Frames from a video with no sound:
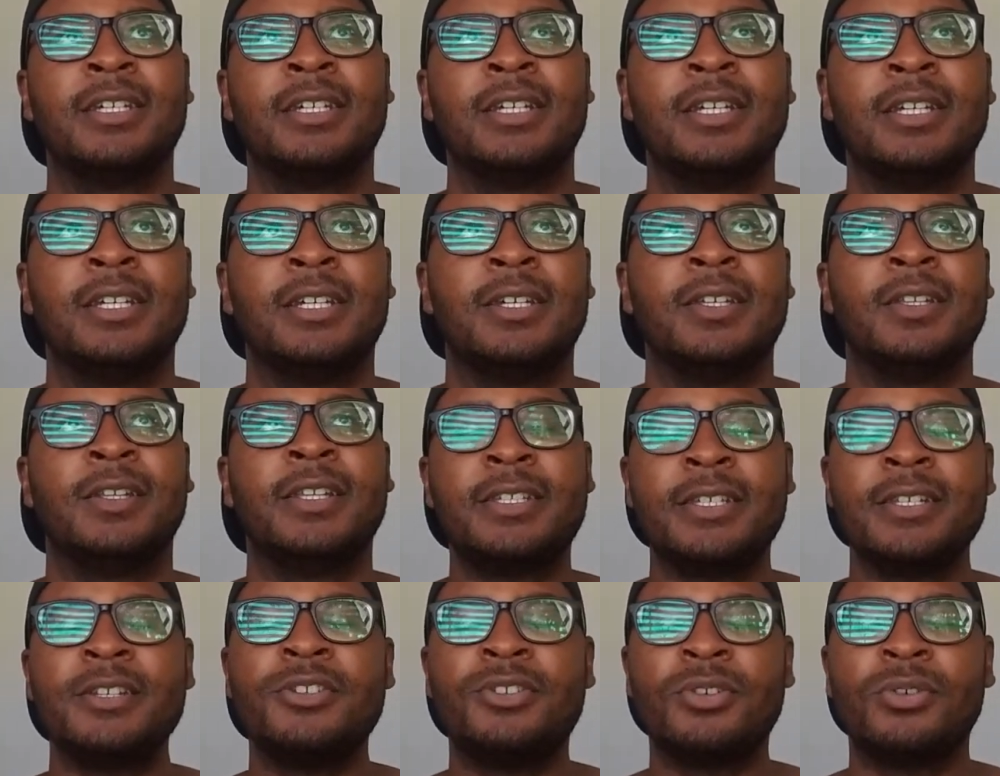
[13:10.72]

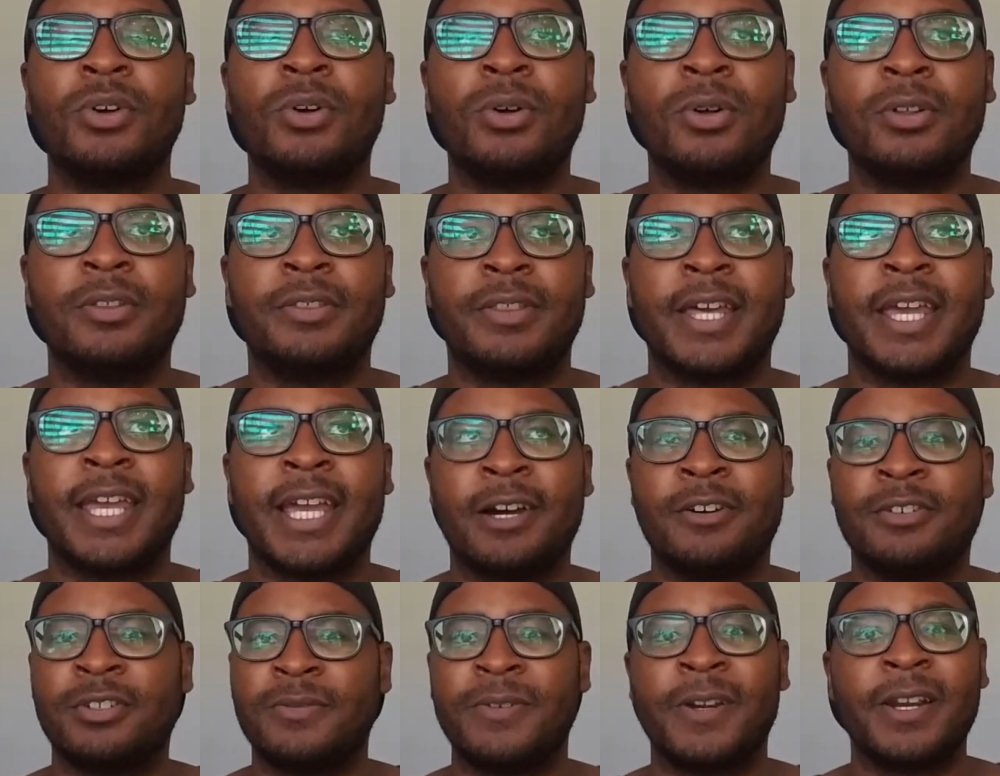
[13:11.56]
listening to the whole thing, I
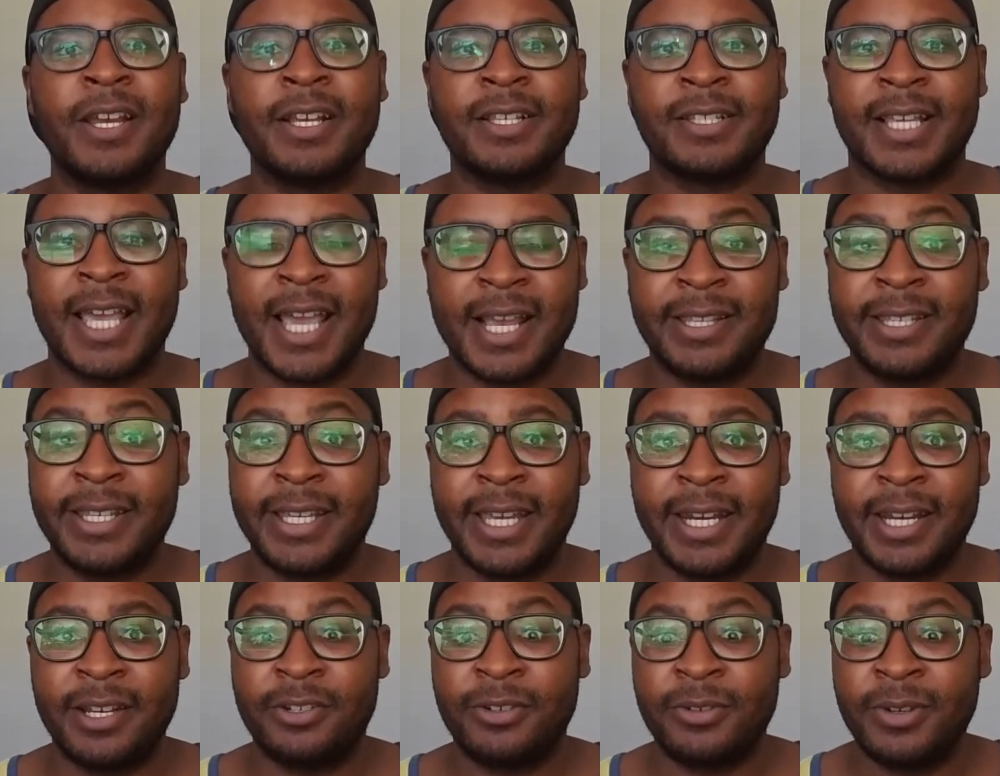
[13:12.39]
was very excited to get
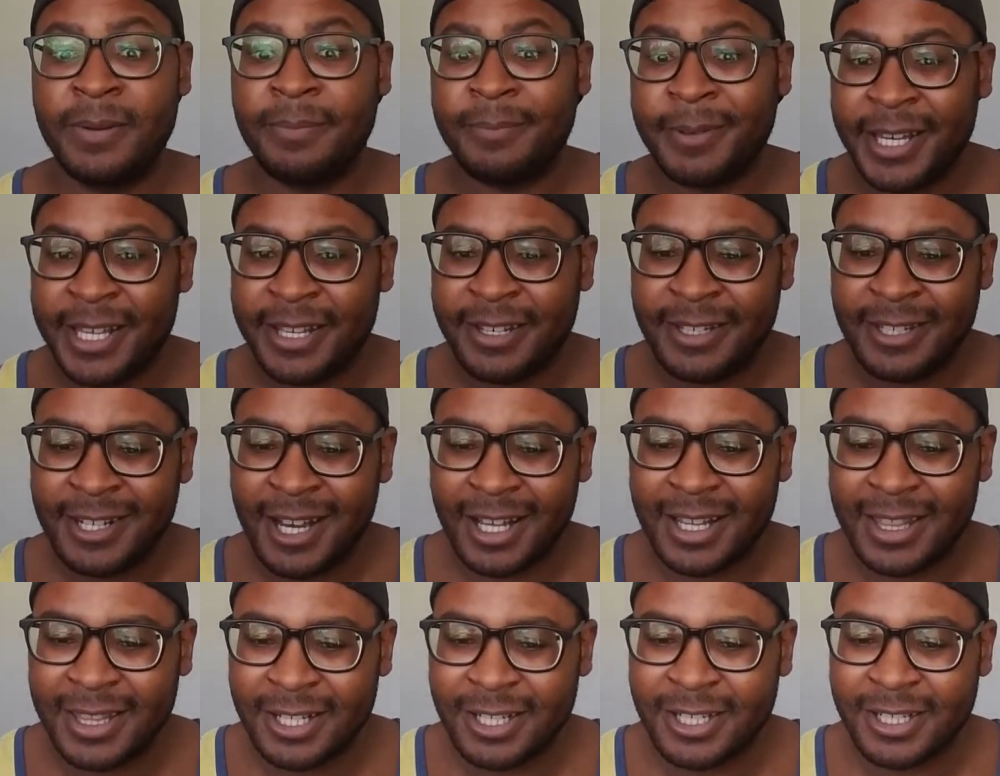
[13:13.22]
into it, but
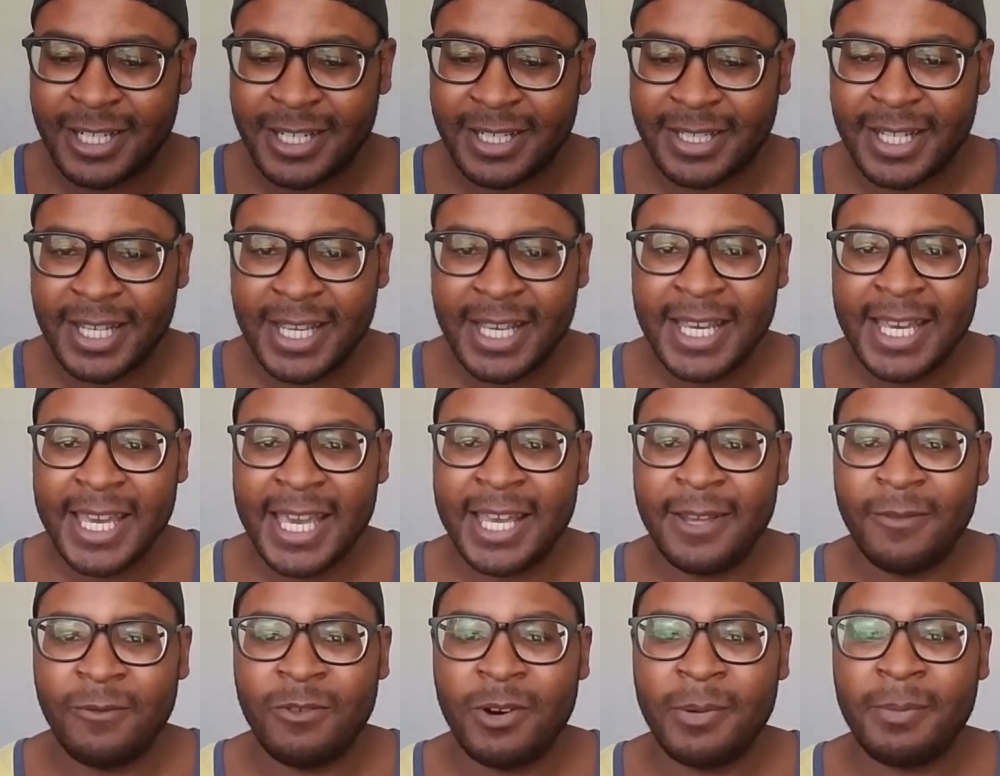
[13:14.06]

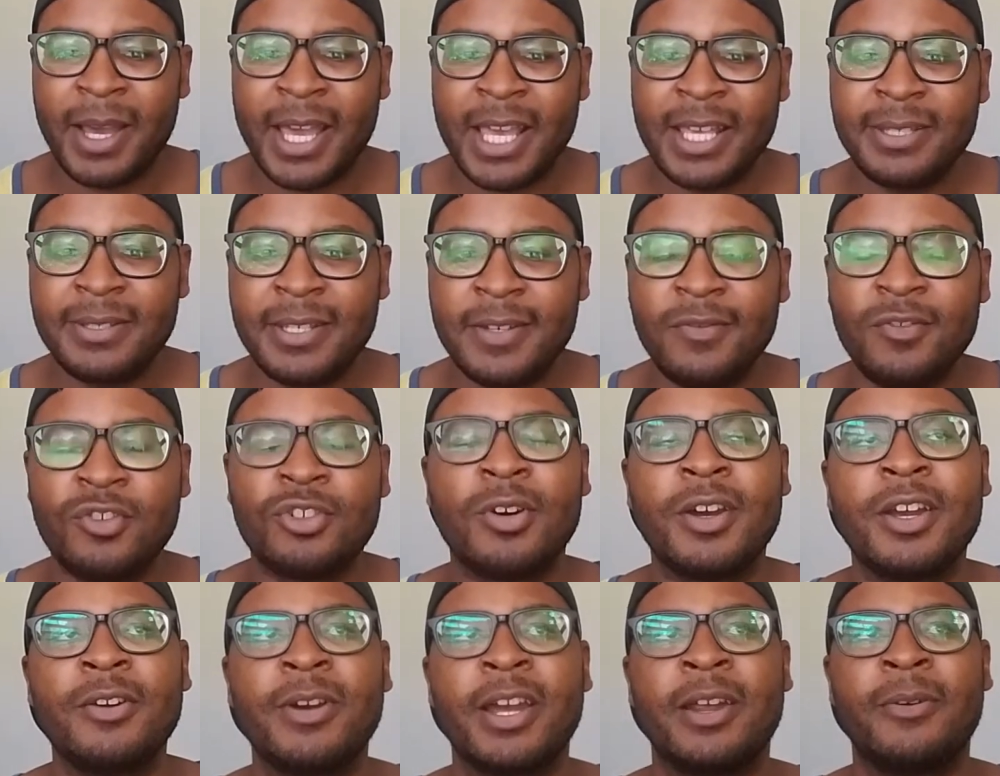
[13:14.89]
it reminds me of
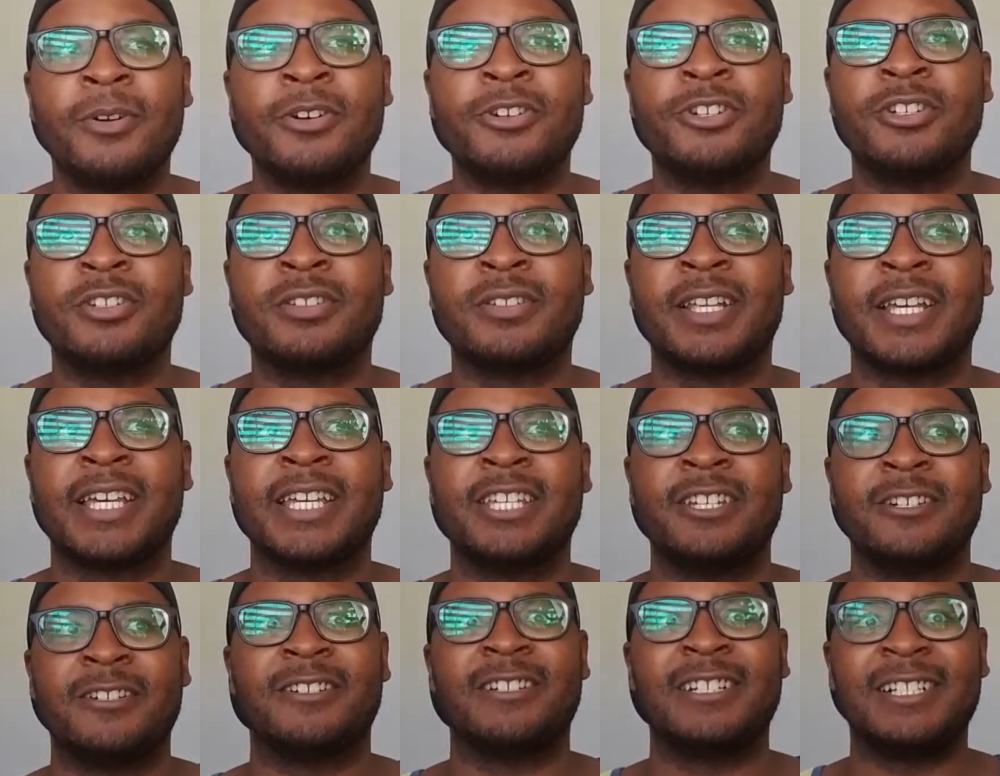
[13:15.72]
Joyride, where it's just like,
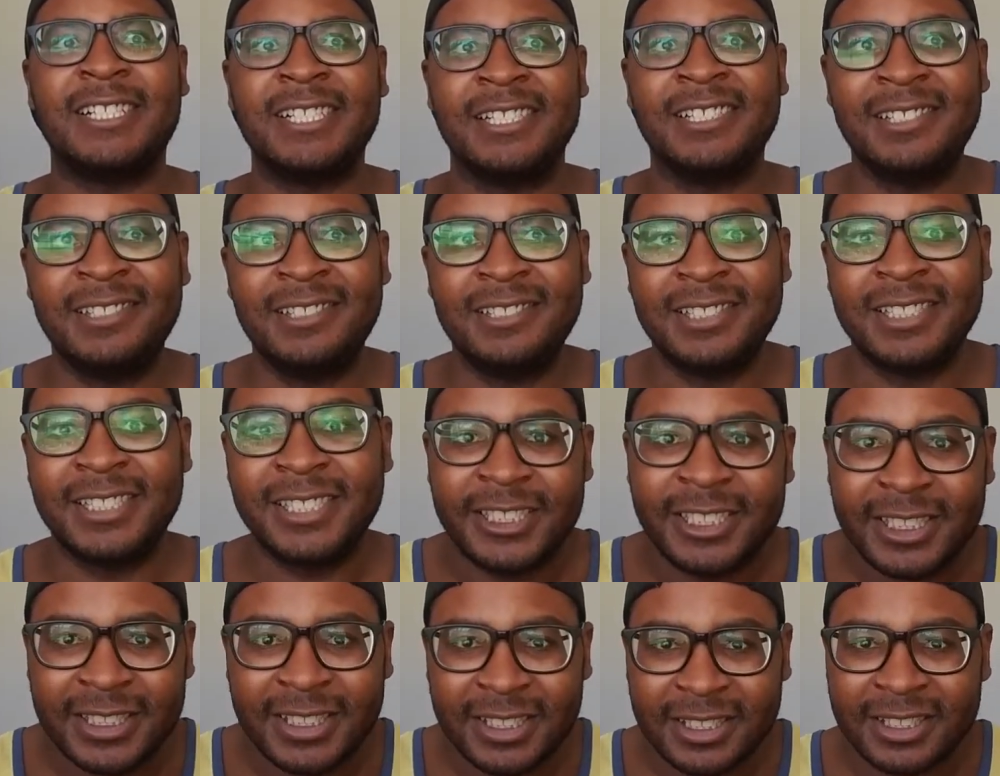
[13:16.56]

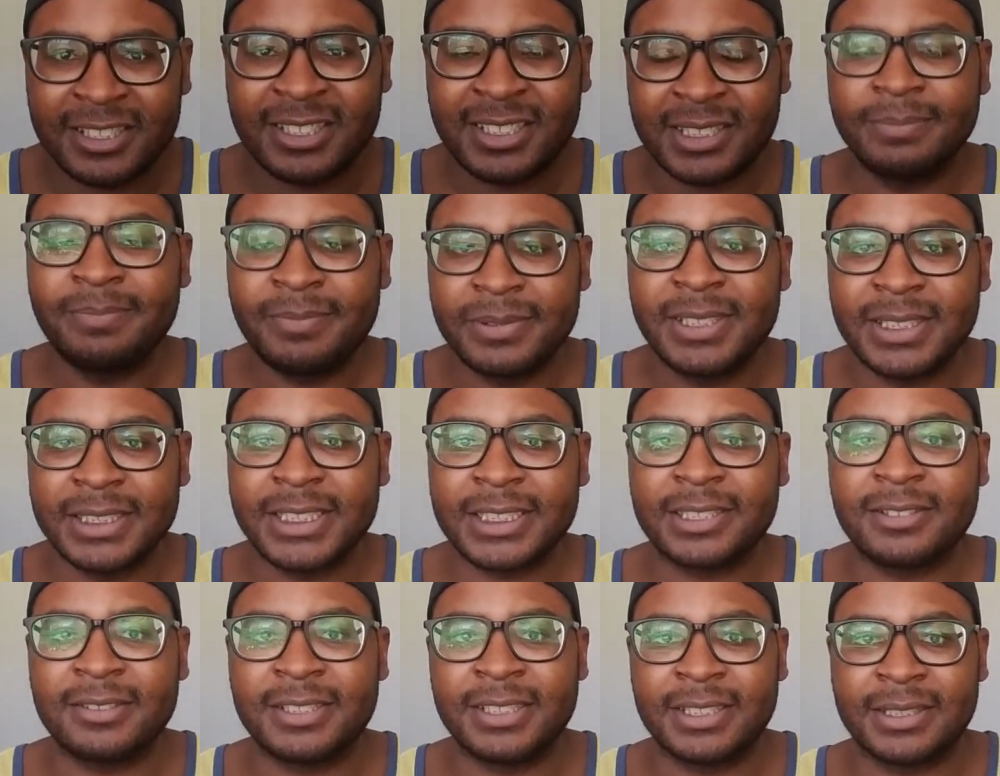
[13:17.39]
there's something
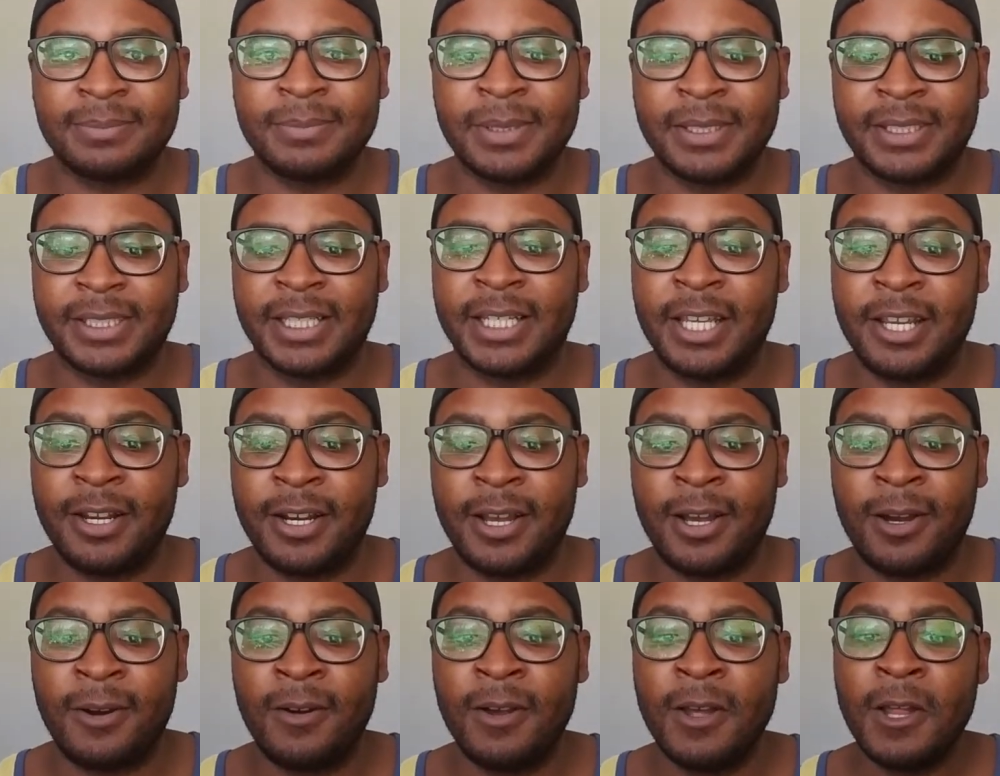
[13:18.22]
else that's missing, you
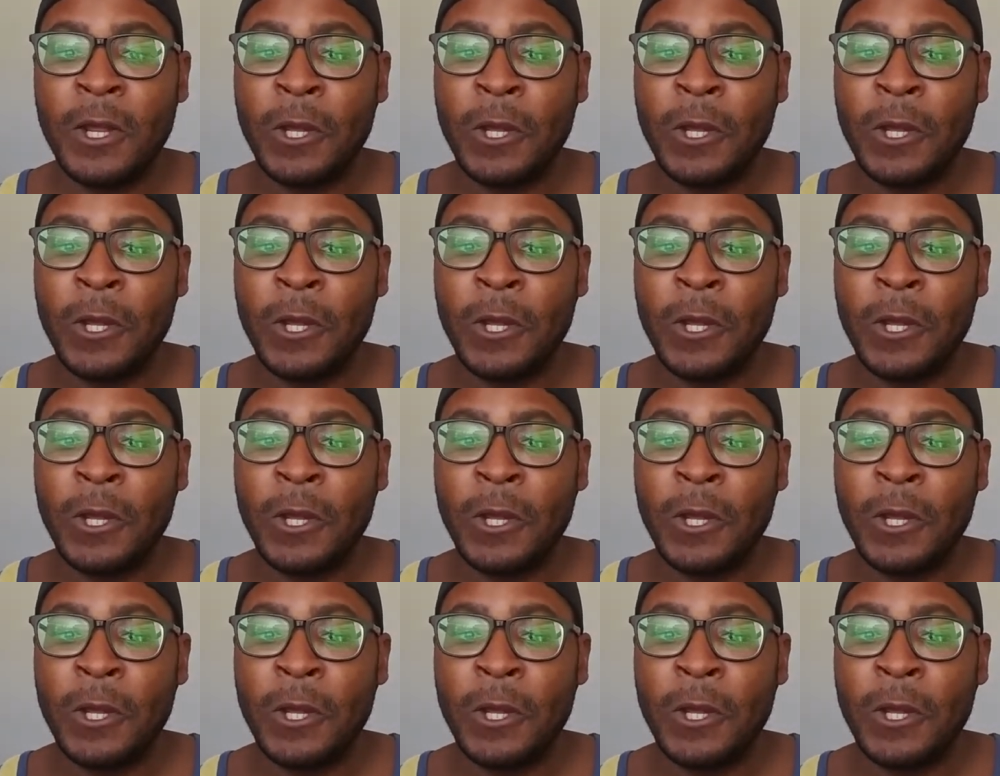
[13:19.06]
know?